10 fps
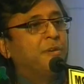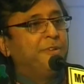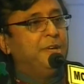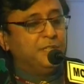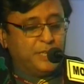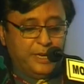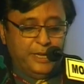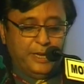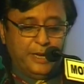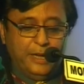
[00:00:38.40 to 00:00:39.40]
of
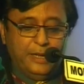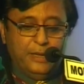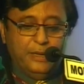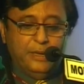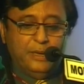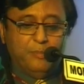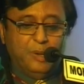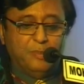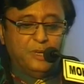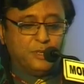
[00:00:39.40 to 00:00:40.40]
HRANI,
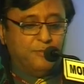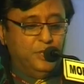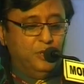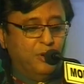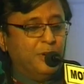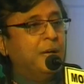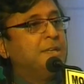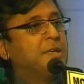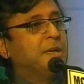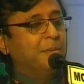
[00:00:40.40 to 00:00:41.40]
members of the
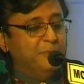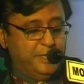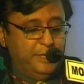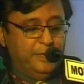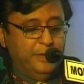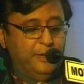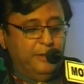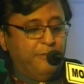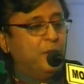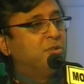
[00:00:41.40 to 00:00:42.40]
Organizing Committee,
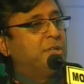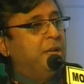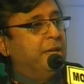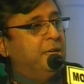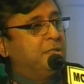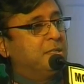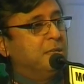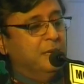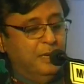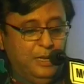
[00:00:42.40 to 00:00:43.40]
fellow
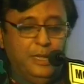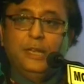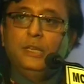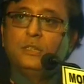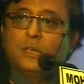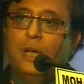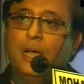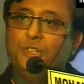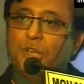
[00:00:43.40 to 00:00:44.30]
delegates, ladies and